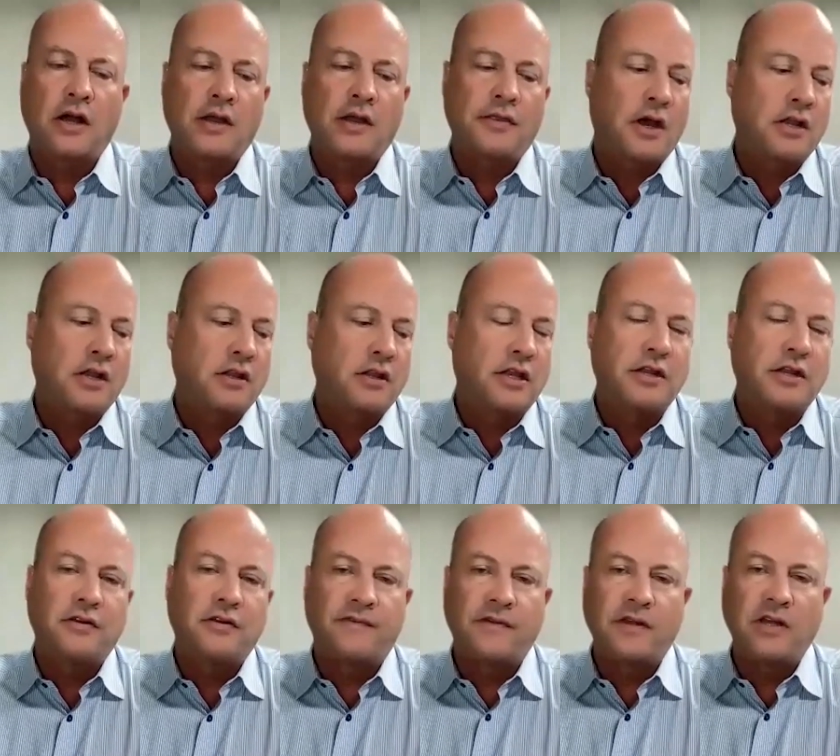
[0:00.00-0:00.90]
I thought
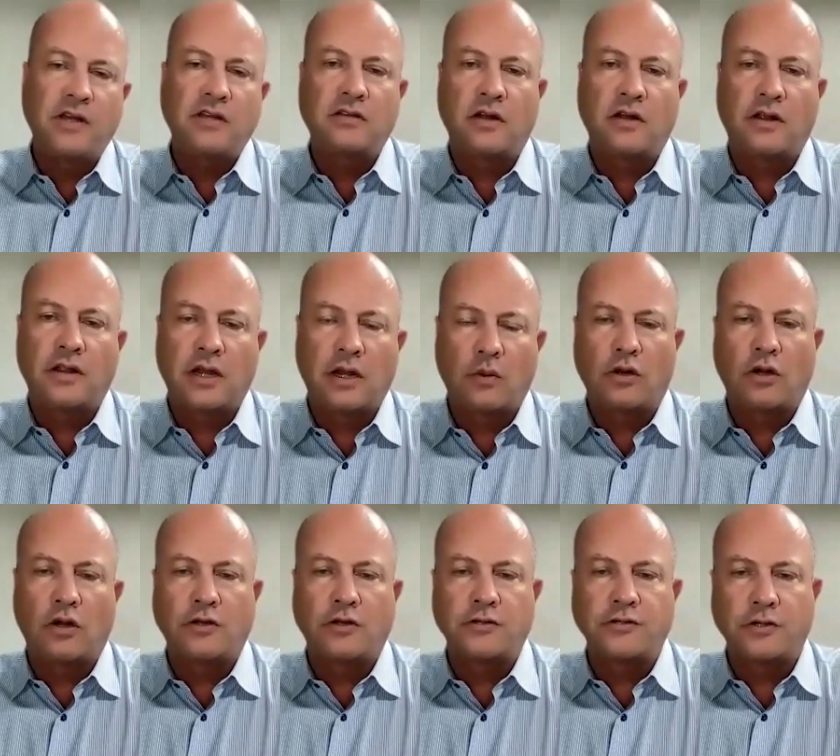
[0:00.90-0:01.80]
lender fees and all that
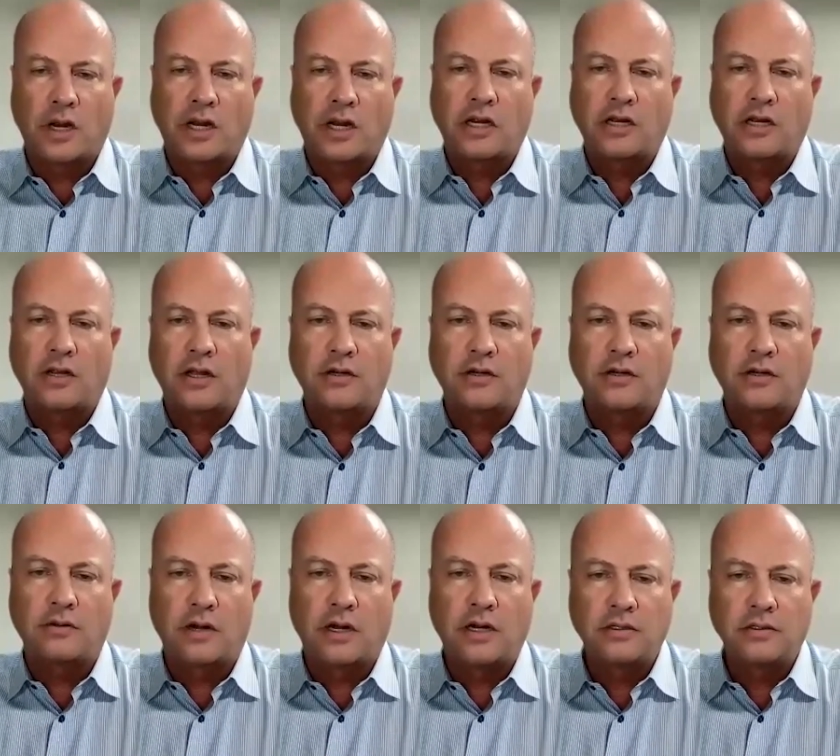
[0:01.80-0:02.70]
were also regulated,
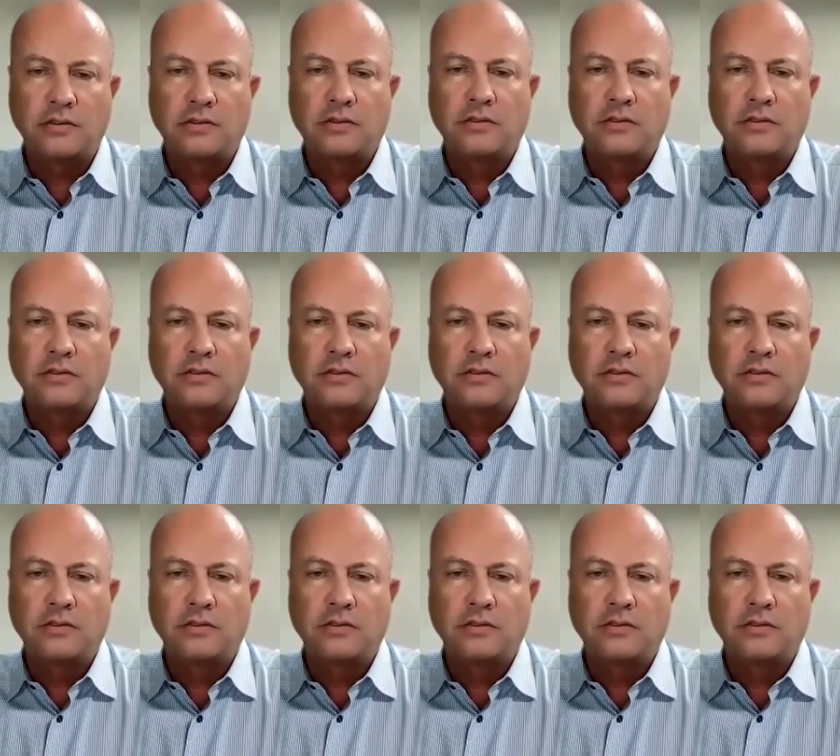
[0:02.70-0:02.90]
right?